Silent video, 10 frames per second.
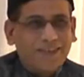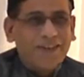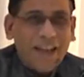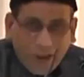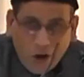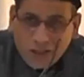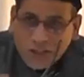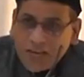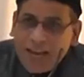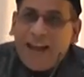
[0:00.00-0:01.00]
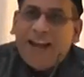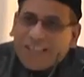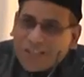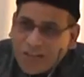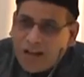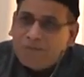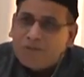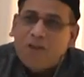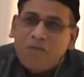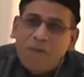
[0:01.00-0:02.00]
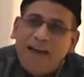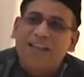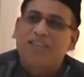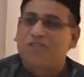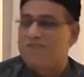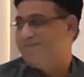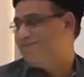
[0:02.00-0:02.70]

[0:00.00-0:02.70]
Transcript: Negotiate terms of marriage.